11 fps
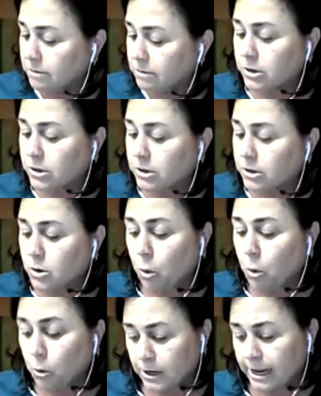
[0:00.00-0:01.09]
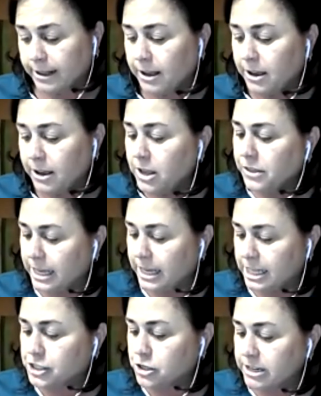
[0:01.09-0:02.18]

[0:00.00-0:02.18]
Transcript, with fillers: More often, they were simply not recorded.